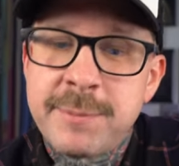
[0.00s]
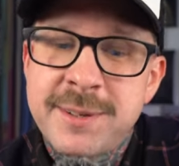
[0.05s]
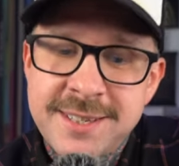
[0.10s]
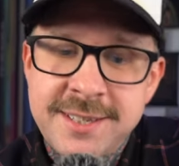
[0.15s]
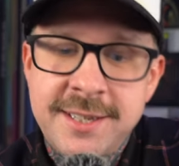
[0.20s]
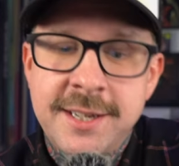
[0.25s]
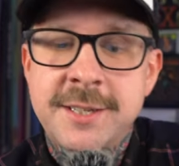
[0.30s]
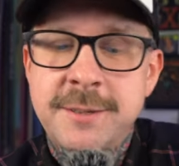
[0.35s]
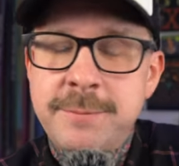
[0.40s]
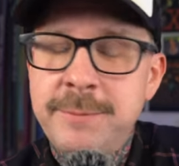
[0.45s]

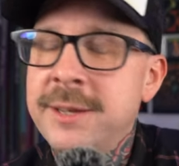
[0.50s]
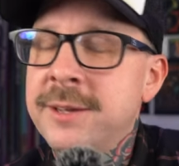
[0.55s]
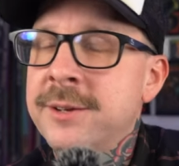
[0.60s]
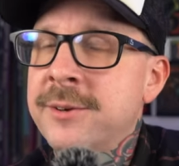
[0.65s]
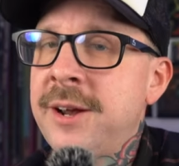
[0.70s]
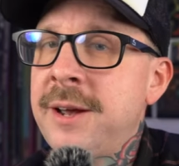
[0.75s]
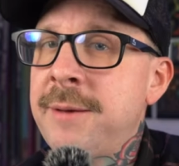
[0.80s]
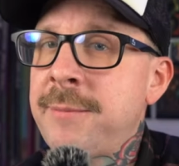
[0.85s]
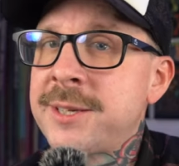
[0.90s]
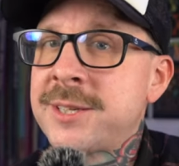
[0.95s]
Six
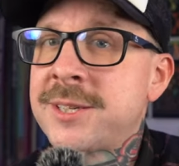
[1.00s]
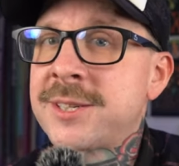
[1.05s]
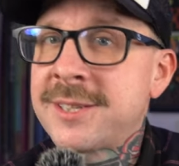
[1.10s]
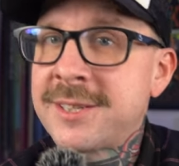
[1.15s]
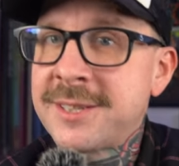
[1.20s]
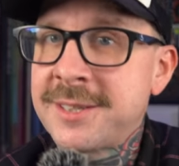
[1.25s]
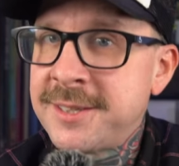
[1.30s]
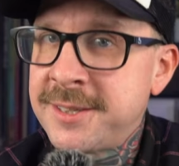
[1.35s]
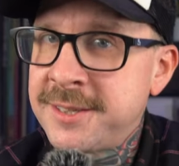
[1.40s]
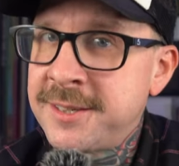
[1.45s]
milligram
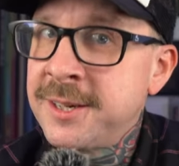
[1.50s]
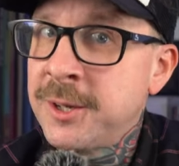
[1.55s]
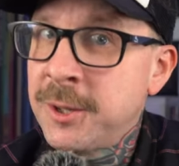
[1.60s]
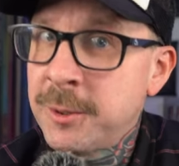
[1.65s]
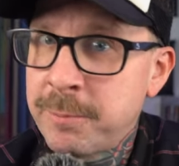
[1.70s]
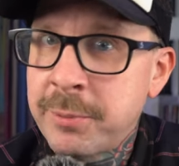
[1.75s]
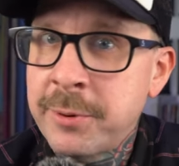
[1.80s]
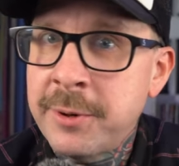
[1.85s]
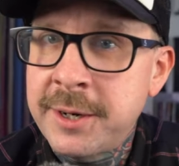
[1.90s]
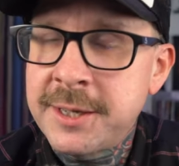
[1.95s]
is still
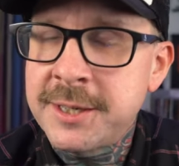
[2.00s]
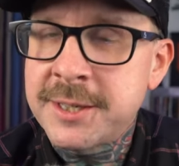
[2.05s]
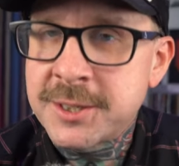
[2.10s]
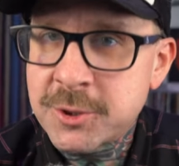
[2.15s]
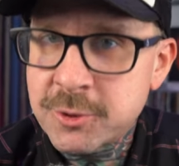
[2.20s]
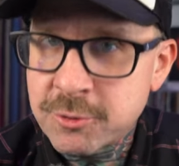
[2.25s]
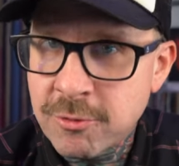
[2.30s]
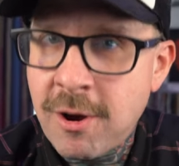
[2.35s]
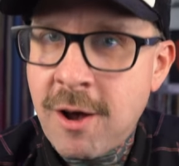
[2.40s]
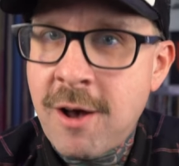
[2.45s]
pretty
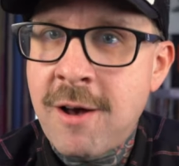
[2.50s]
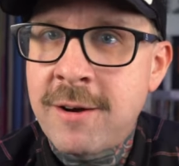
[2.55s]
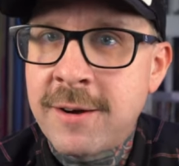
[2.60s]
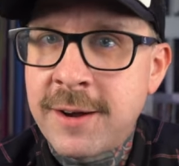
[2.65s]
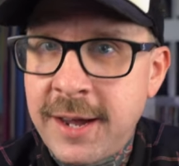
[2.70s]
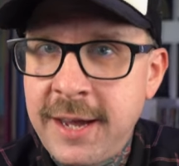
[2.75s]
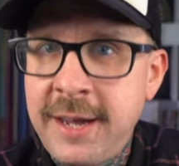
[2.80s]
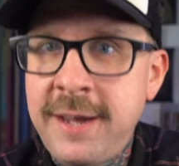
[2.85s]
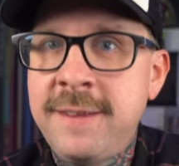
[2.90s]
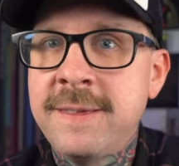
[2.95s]
strong
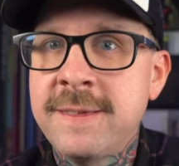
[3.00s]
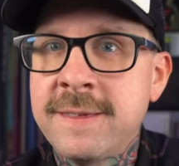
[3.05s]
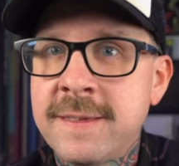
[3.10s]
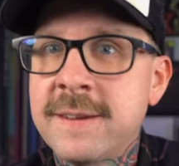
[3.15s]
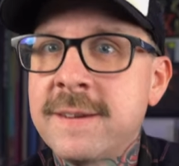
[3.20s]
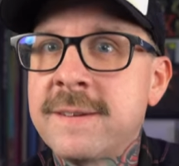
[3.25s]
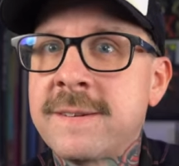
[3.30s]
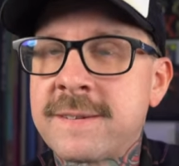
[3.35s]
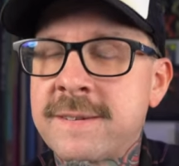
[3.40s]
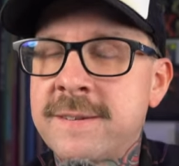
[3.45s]
in
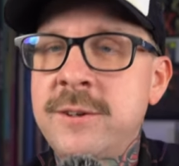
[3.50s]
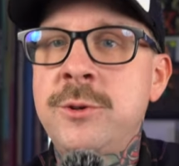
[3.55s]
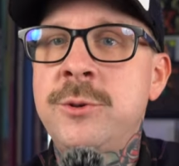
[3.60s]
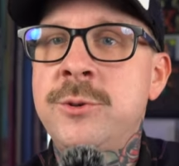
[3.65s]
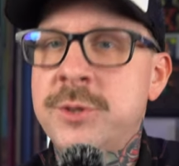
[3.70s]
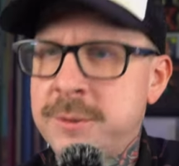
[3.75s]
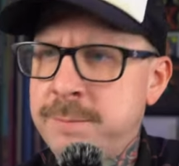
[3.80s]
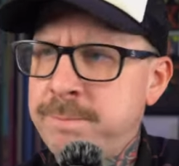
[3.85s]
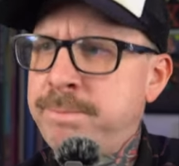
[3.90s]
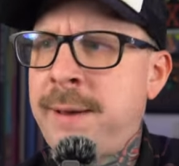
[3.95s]
the
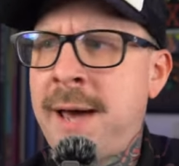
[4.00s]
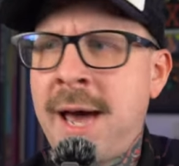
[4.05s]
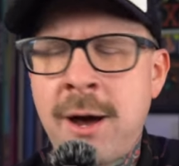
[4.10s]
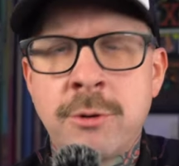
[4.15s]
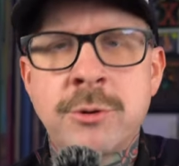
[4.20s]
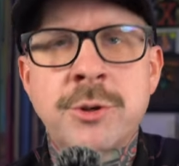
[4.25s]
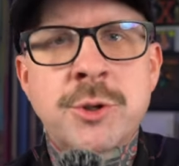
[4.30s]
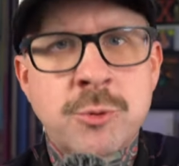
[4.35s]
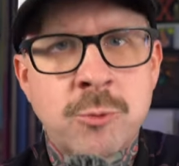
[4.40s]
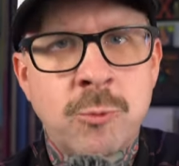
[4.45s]
snus
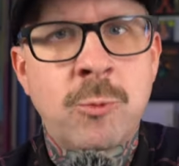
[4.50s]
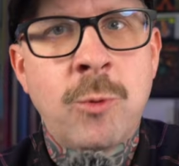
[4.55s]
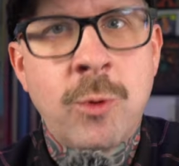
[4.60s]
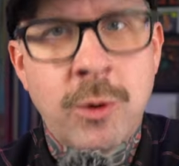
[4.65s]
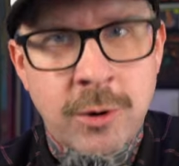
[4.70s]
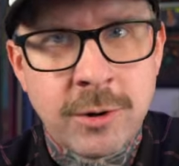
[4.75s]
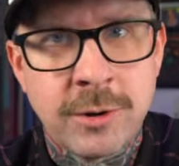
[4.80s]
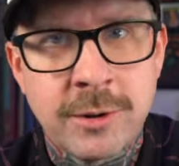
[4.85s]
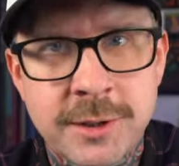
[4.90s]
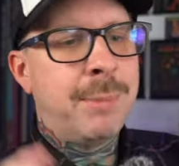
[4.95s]
pouch
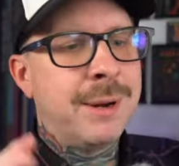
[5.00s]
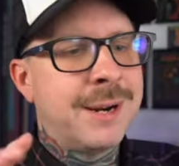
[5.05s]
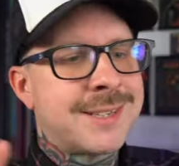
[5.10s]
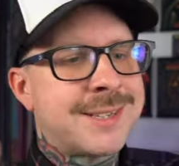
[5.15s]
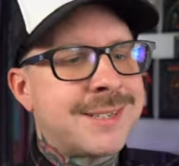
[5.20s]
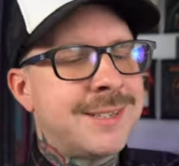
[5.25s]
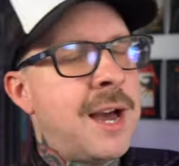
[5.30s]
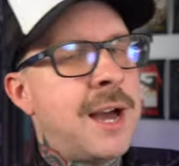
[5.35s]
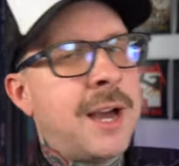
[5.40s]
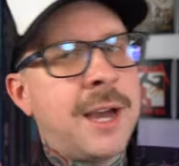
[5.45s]
world, but
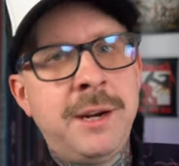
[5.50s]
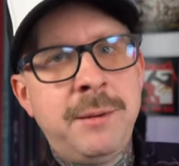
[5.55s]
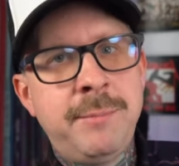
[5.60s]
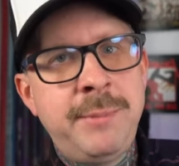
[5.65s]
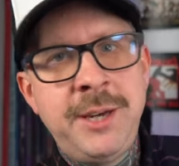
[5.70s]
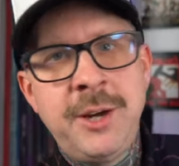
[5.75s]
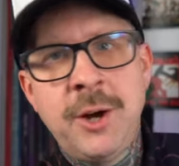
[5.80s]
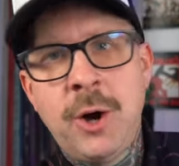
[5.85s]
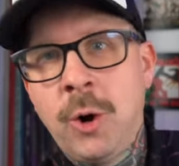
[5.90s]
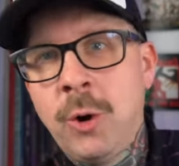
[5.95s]
it's not going to
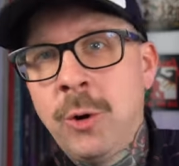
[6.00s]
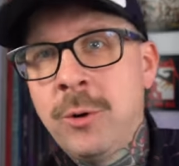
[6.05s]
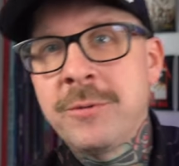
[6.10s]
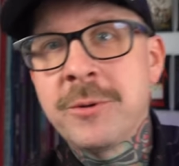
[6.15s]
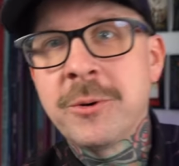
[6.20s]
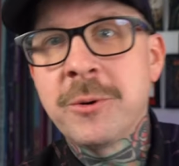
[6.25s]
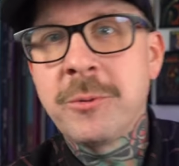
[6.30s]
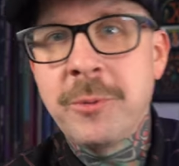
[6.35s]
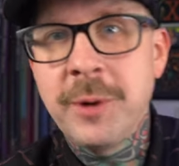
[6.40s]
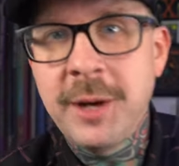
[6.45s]
be
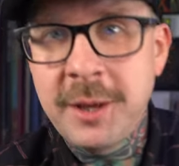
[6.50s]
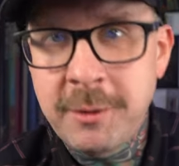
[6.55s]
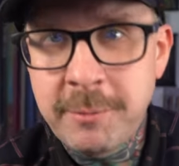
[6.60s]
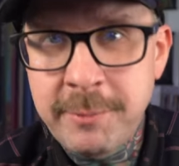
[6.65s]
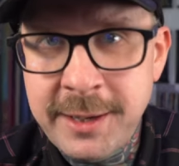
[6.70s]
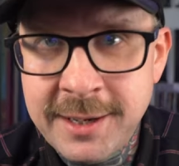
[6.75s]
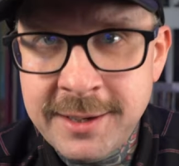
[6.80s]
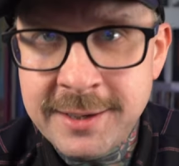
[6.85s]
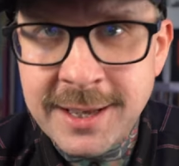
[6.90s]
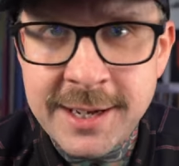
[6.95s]

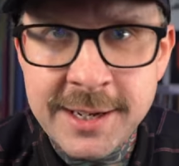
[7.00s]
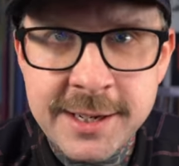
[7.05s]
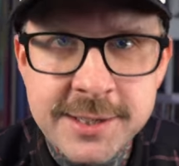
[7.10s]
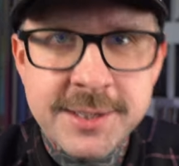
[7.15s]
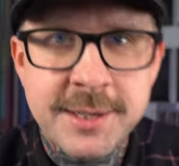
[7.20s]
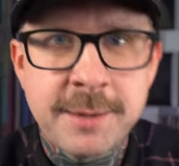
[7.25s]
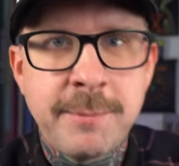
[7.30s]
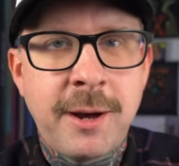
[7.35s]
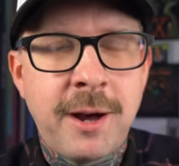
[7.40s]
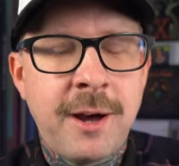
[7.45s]
overwhelming like
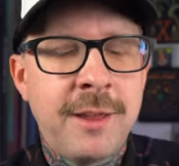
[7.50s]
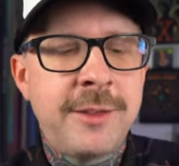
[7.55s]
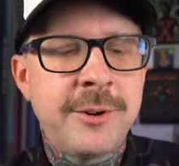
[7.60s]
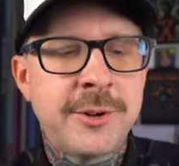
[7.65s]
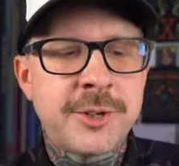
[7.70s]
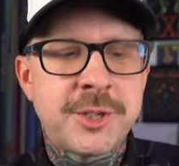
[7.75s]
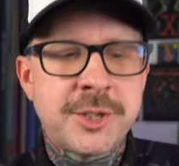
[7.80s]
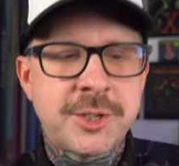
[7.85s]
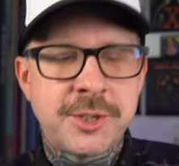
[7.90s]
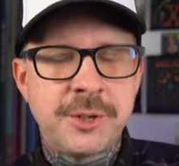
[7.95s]
some other
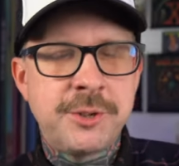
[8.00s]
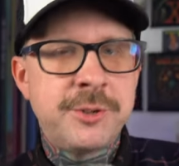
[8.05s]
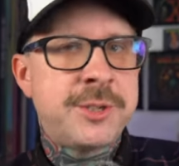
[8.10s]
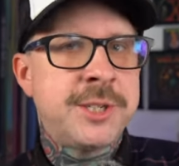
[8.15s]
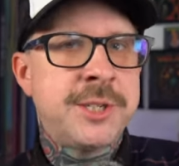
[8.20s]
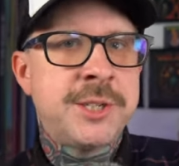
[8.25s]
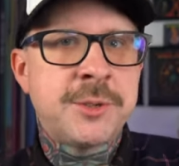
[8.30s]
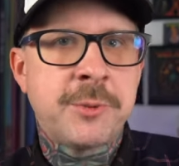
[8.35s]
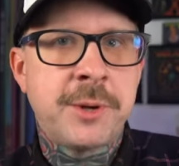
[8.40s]
snoozes.